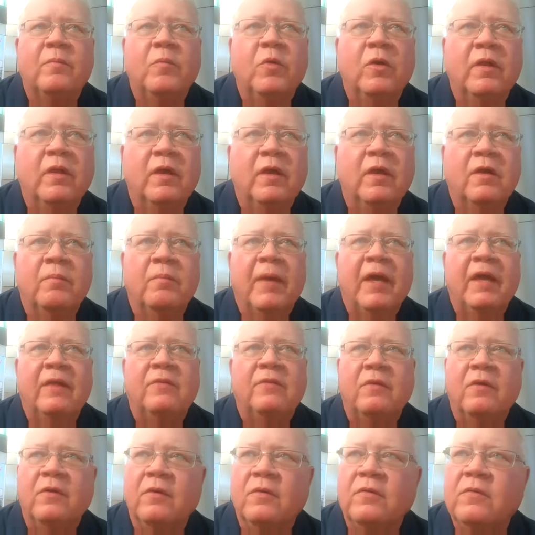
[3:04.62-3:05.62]
some really good
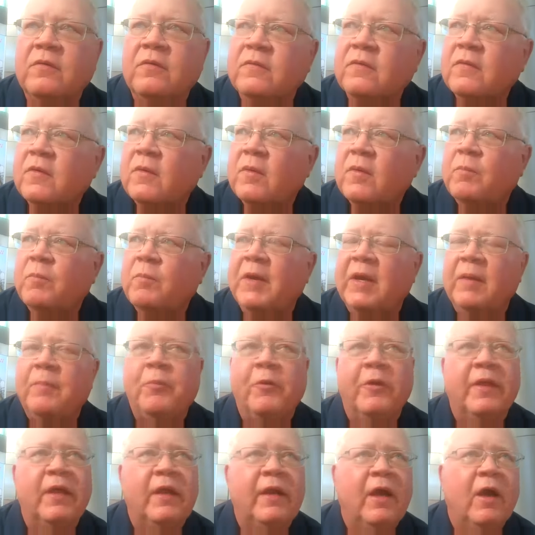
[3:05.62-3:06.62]
mentors,
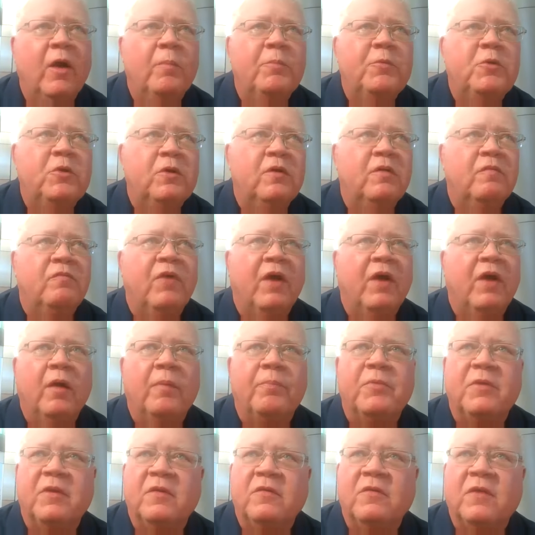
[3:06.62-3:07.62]
people that helped you
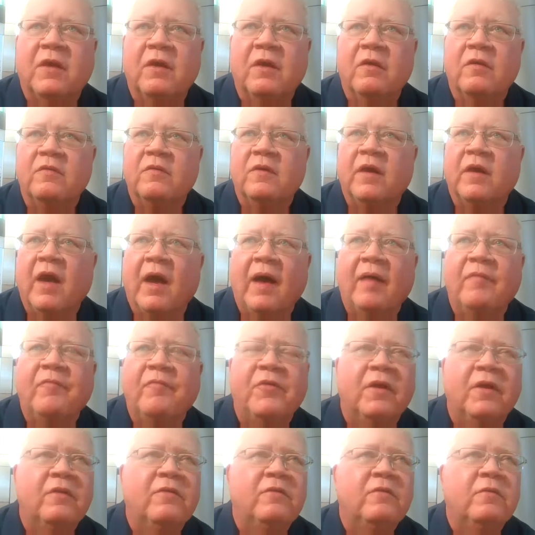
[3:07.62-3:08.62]
develop the skills and
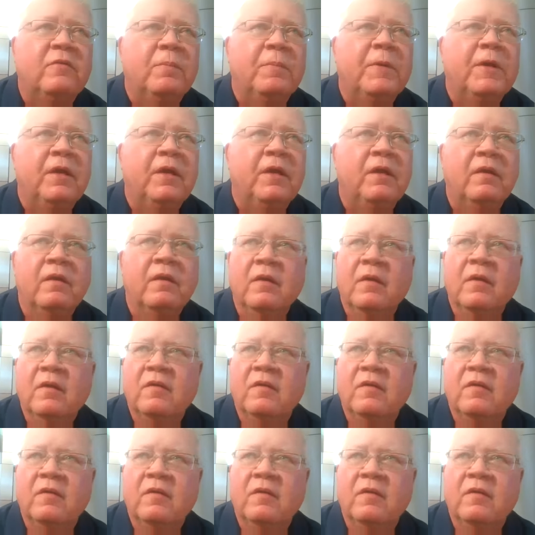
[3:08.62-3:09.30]
confidence to be